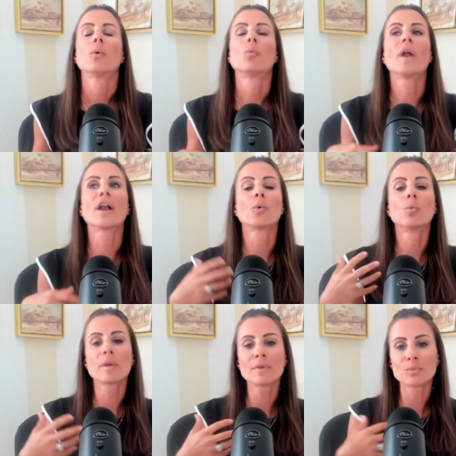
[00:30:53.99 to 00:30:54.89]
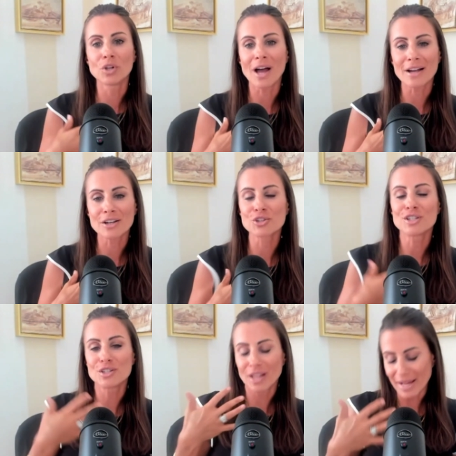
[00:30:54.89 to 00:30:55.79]
where women will
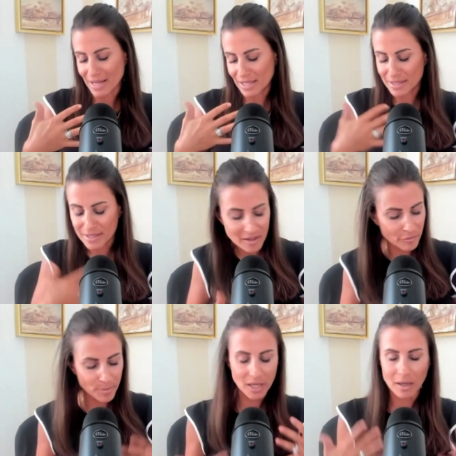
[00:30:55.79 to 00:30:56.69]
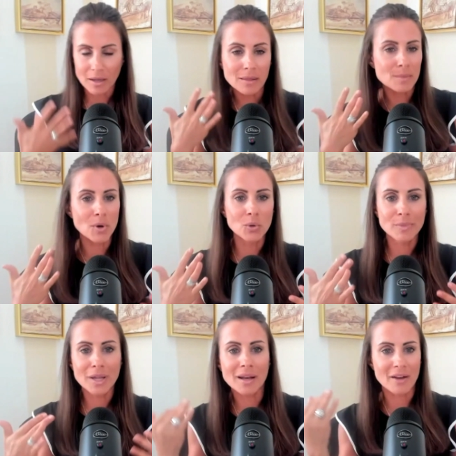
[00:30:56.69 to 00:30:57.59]
actually, like, instead of being in the
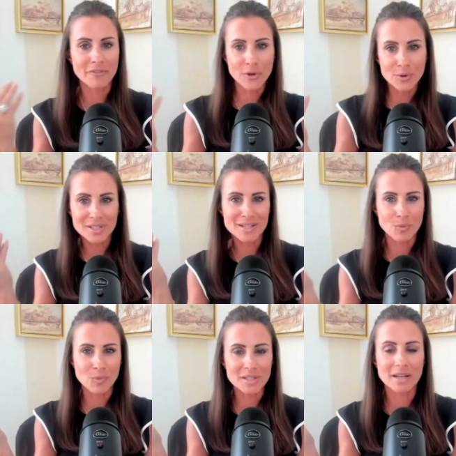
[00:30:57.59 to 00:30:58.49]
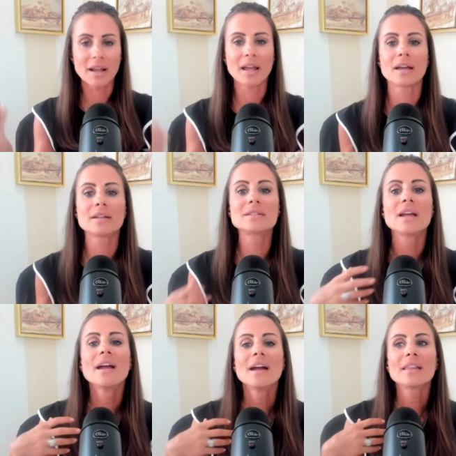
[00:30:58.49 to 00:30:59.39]
moment and focused on what's at hand,
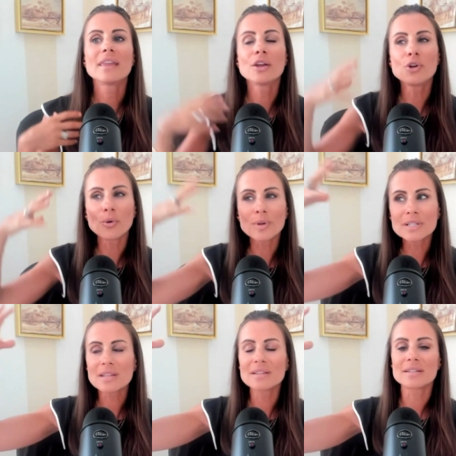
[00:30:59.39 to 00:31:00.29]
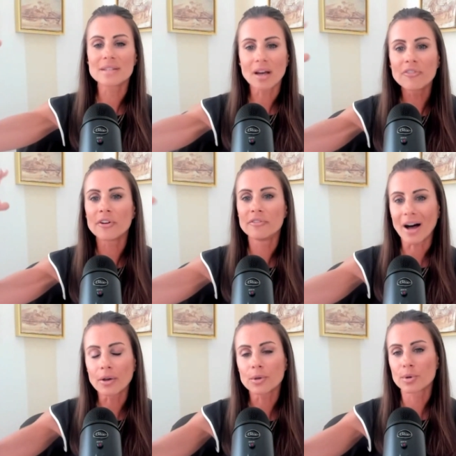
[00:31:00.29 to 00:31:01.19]
they go into this
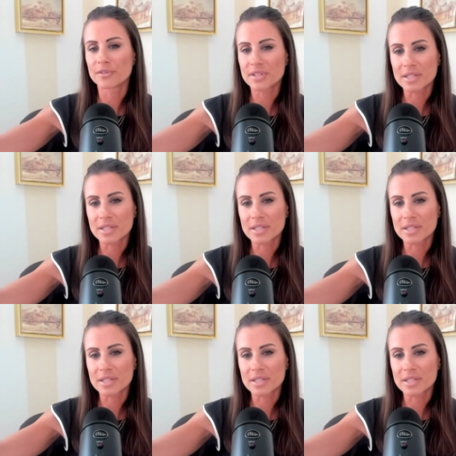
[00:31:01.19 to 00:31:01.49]
self-evaluative